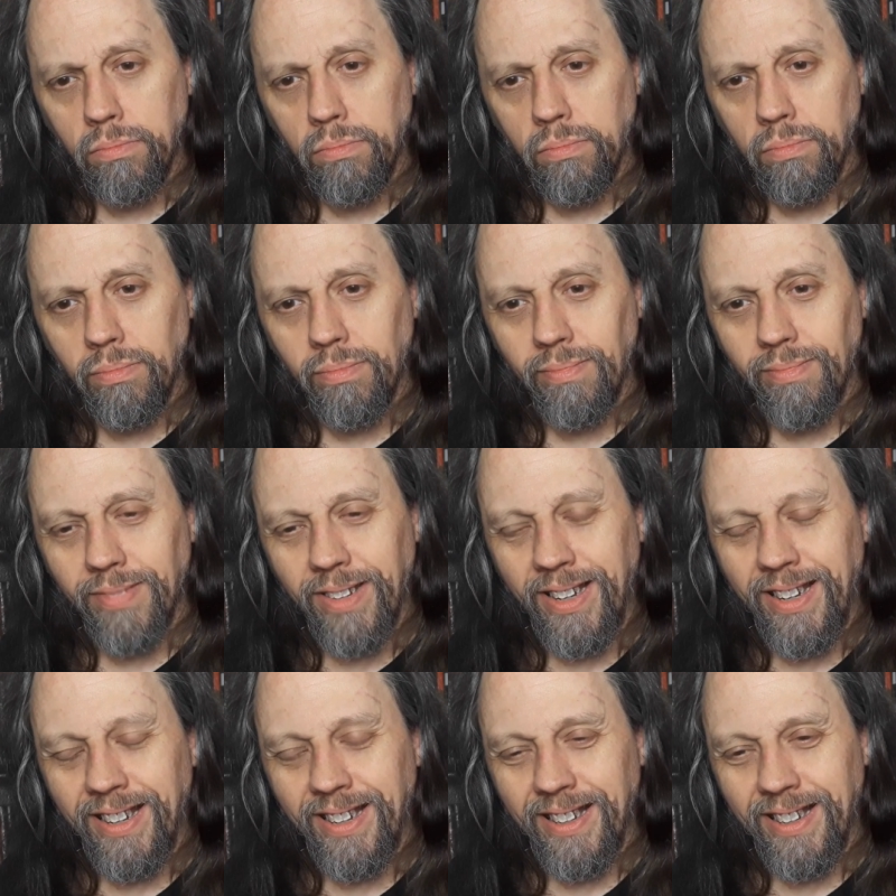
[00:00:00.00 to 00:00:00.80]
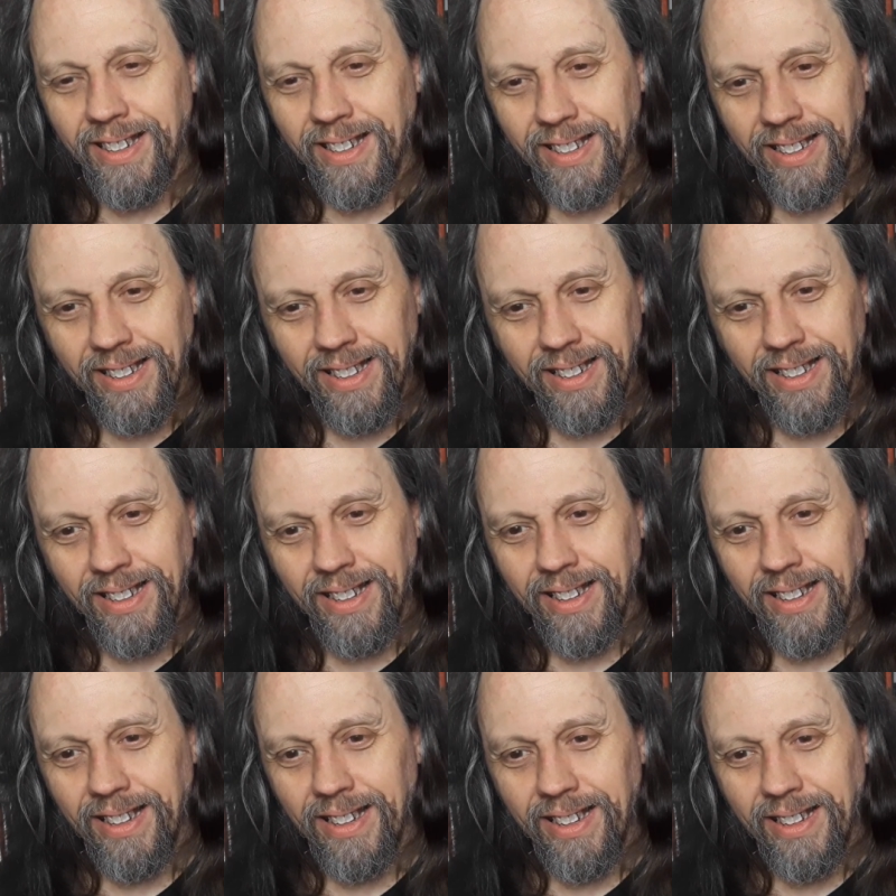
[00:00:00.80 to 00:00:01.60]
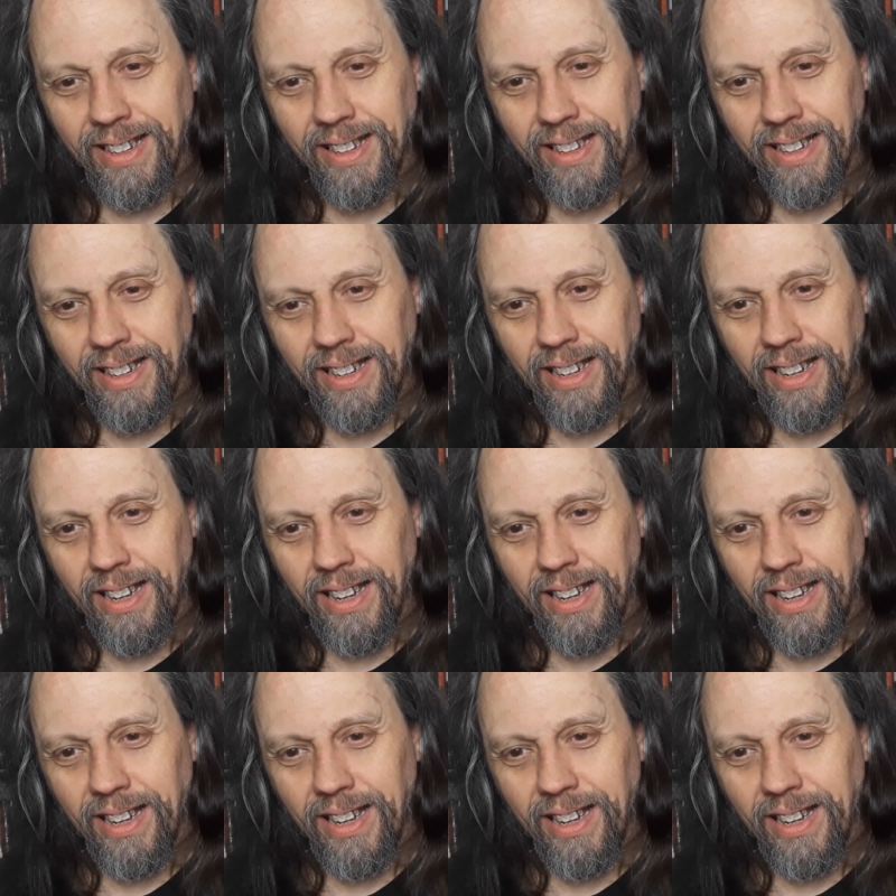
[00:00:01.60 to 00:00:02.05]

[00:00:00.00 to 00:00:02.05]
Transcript: (no one is talking)